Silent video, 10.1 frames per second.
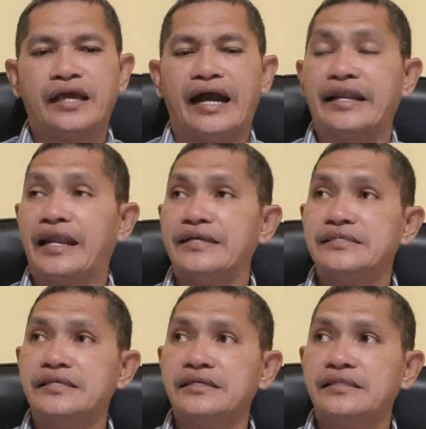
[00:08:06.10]

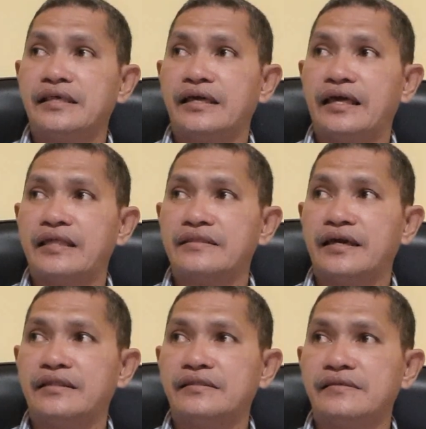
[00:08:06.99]
analyzing, and
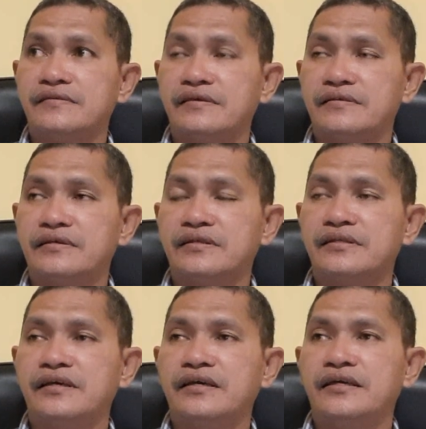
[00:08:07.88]
then the
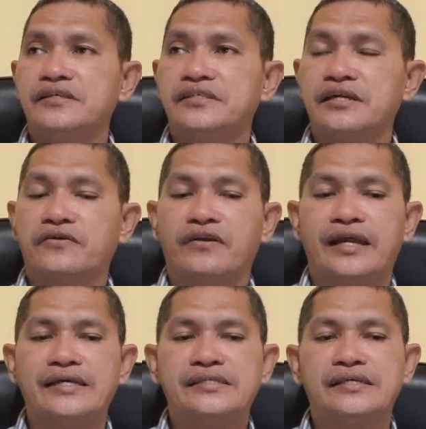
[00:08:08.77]
third,
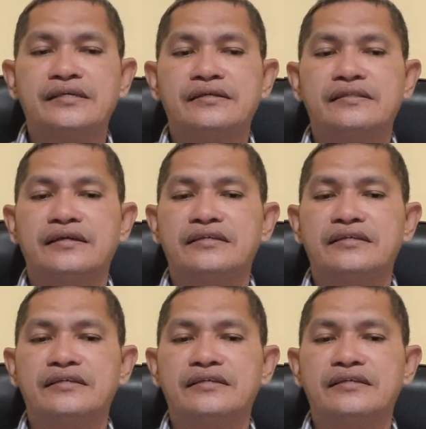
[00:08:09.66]
synchronizing the